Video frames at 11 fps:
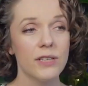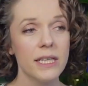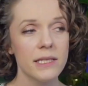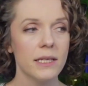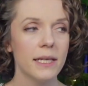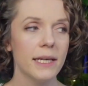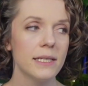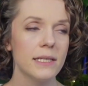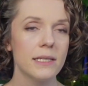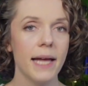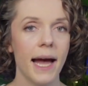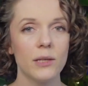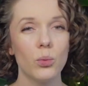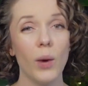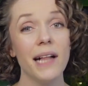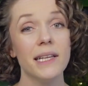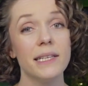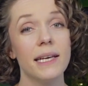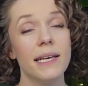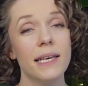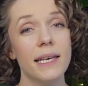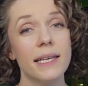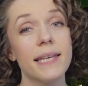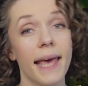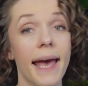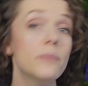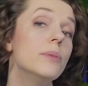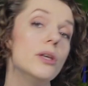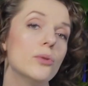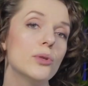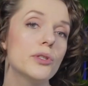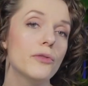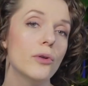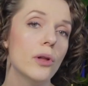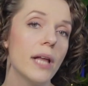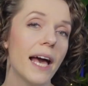reason is that while it can be useful,